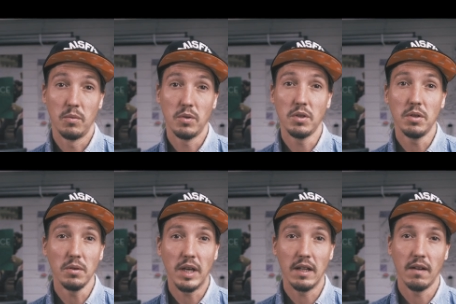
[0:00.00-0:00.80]
What you
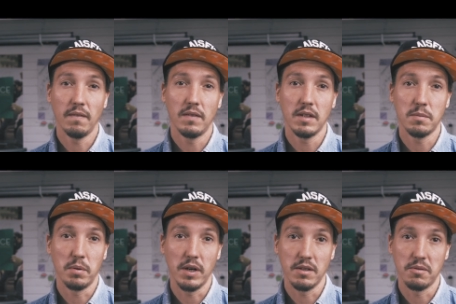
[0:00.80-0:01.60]
do get in this
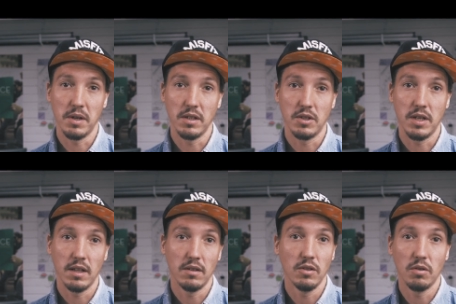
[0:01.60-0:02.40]
price range
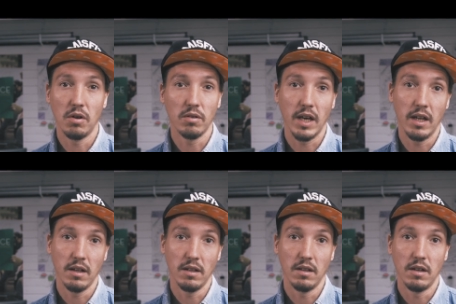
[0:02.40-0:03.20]
that you don't get
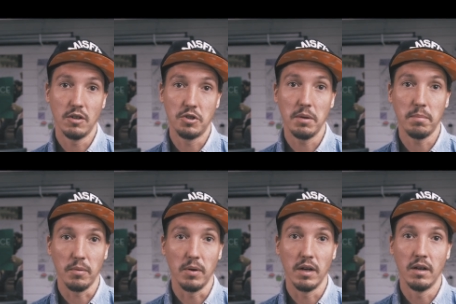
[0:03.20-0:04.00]
in a cheaper
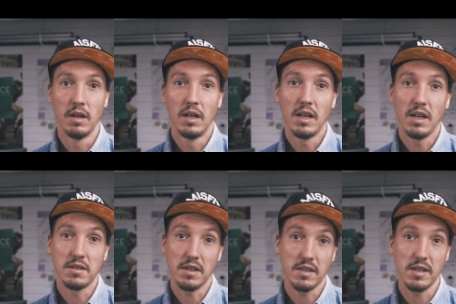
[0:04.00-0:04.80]
one
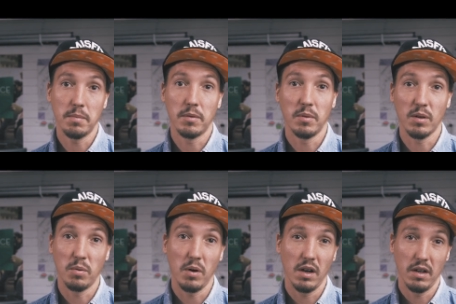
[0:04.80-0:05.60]
is acceptable
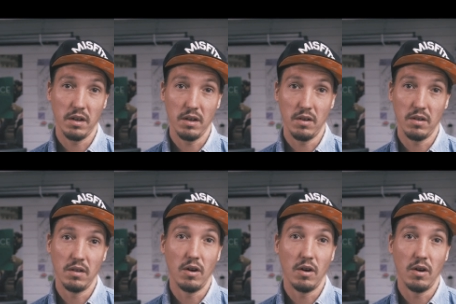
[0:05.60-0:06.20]
quality on